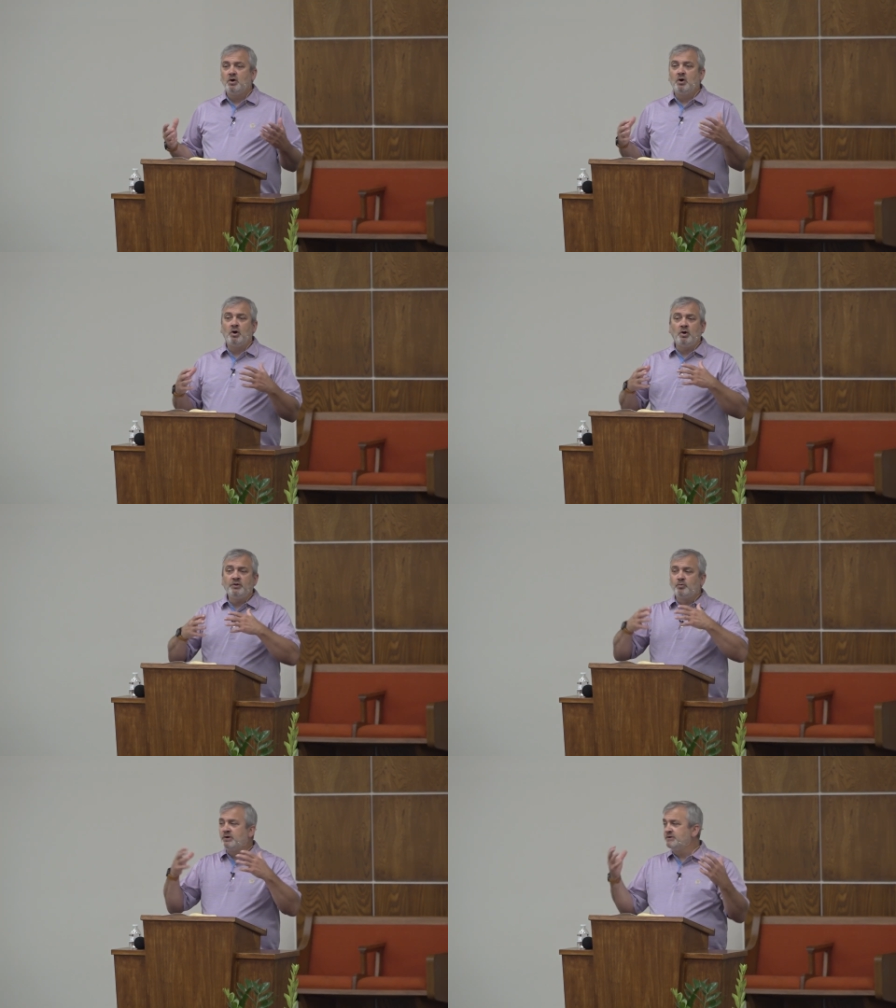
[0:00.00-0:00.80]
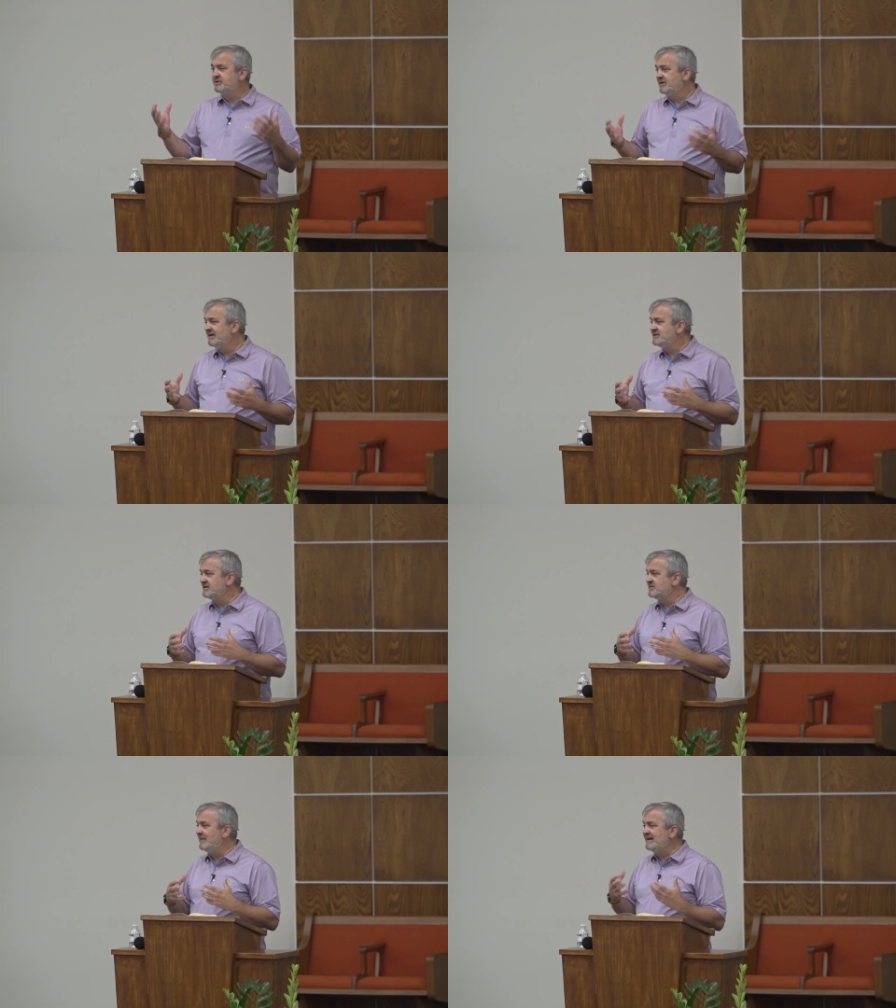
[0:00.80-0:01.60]
All the world's
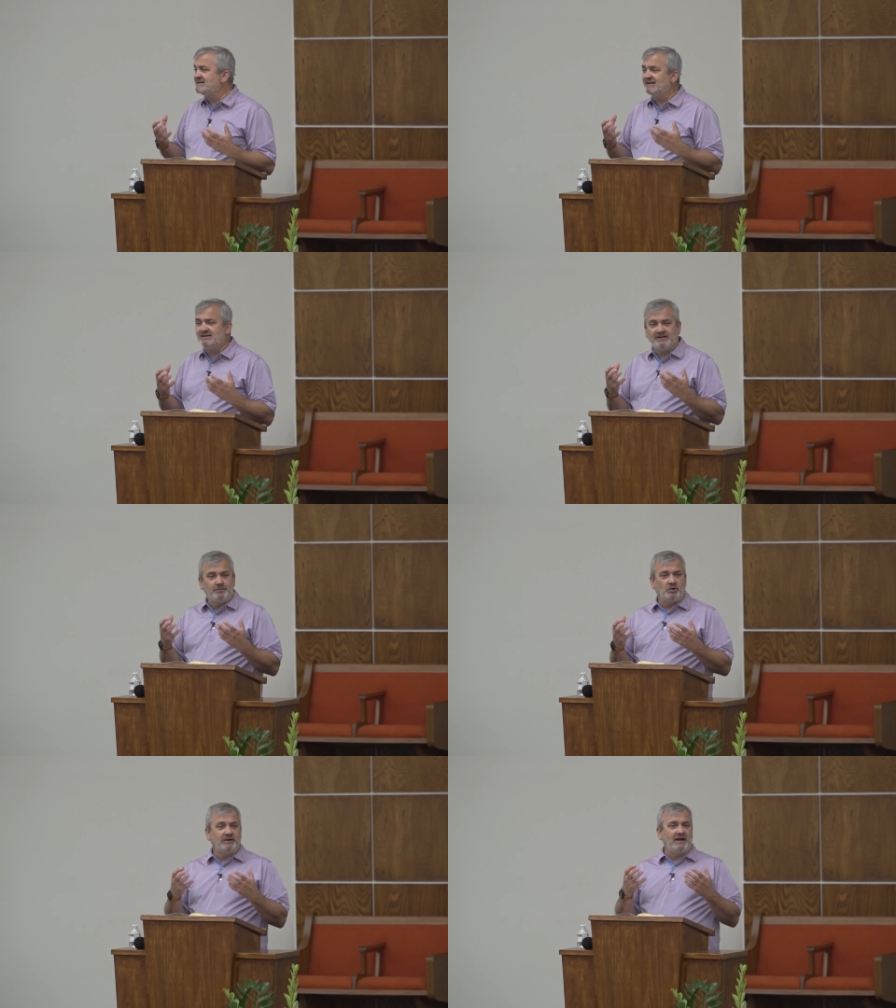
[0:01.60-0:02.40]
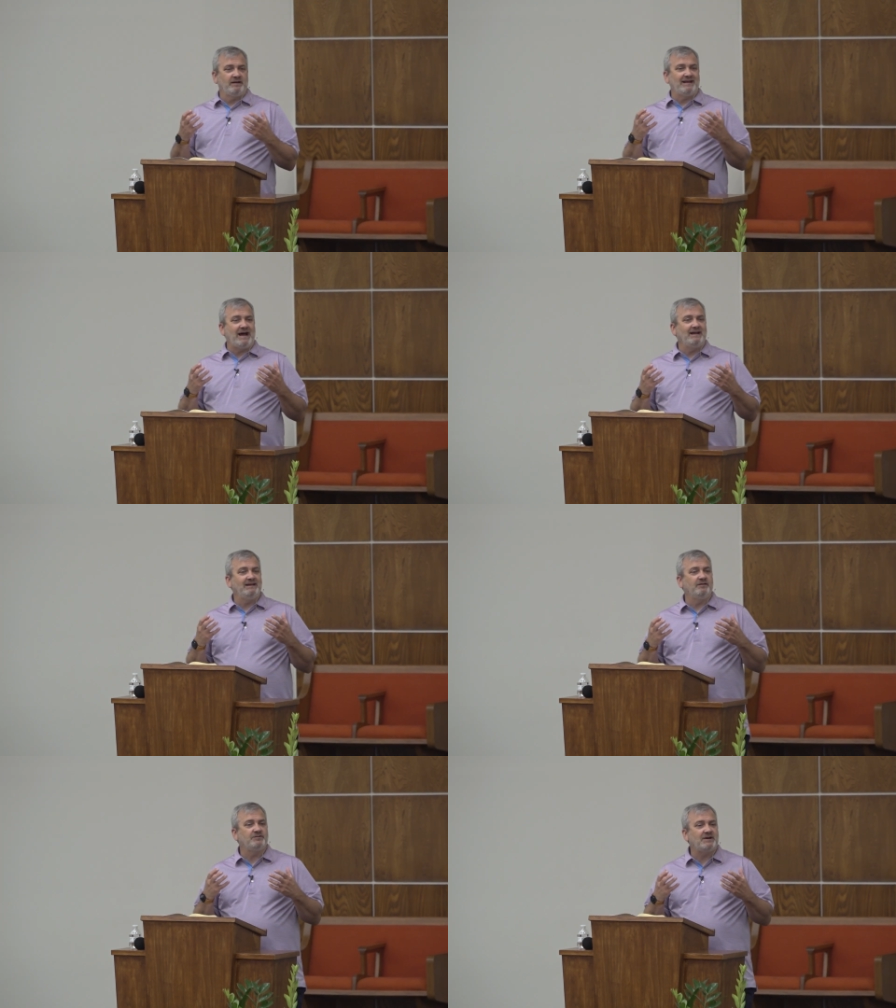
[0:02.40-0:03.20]
religions basically boil down to the
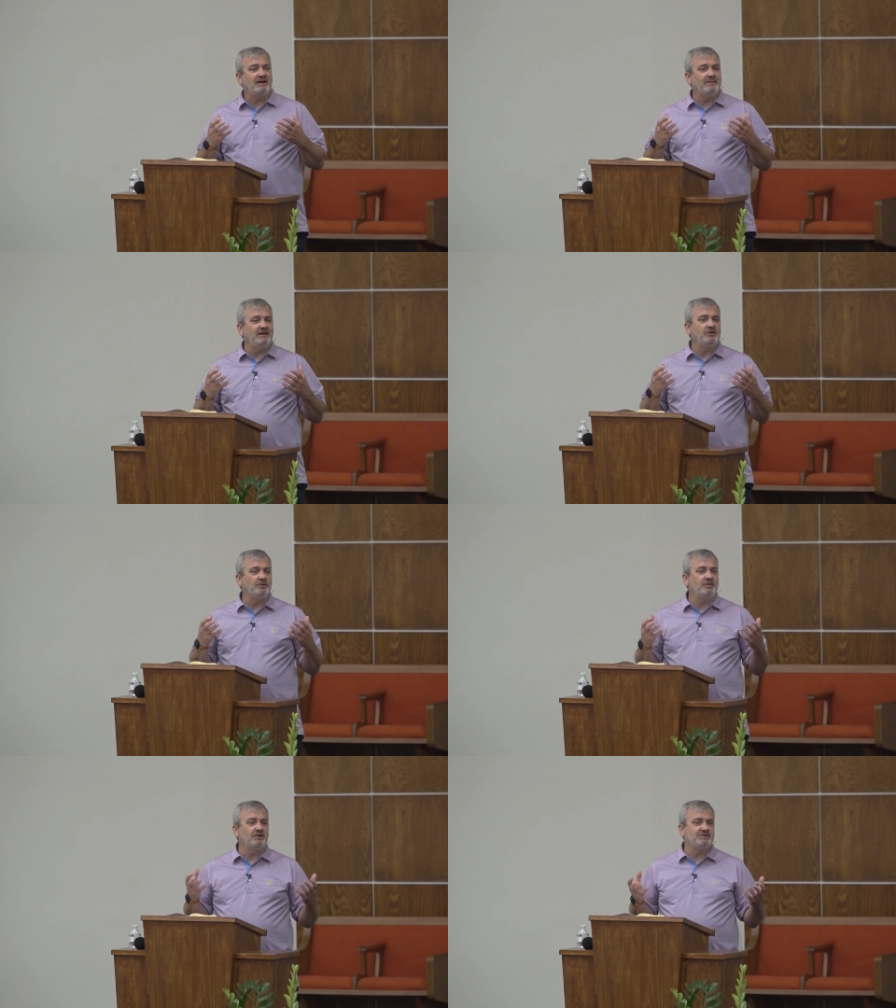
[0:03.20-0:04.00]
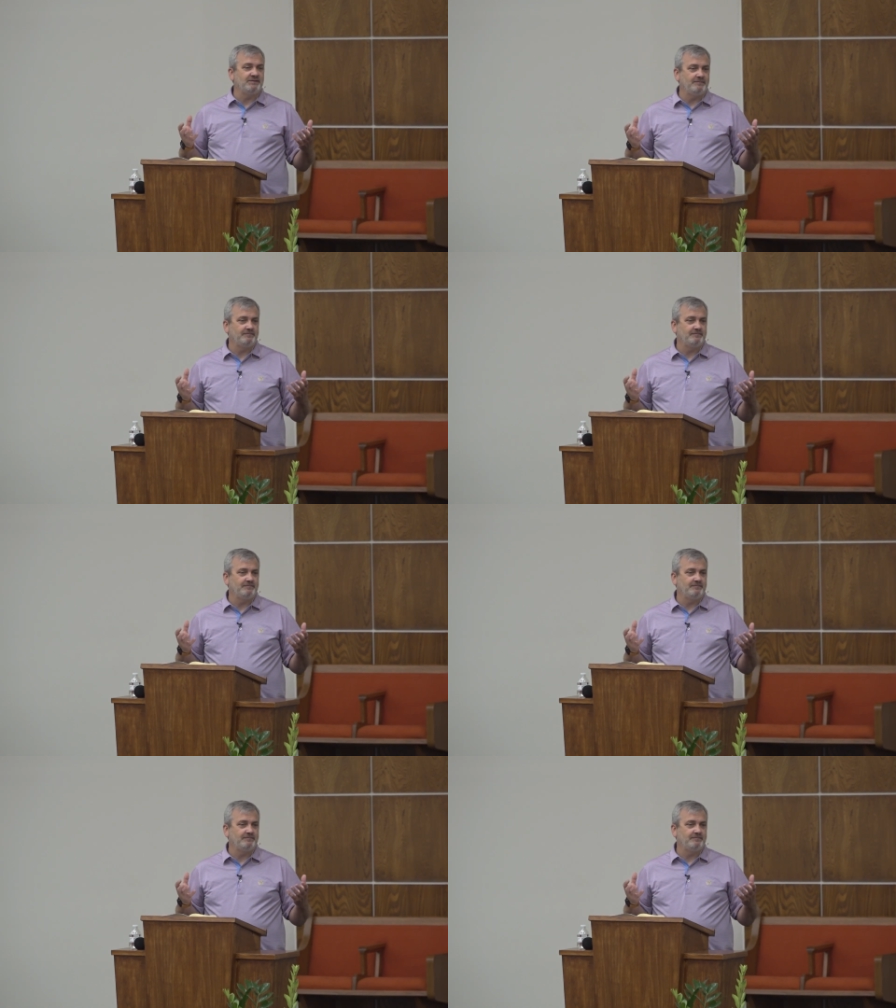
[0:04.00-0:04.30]
idea of try to be a good person.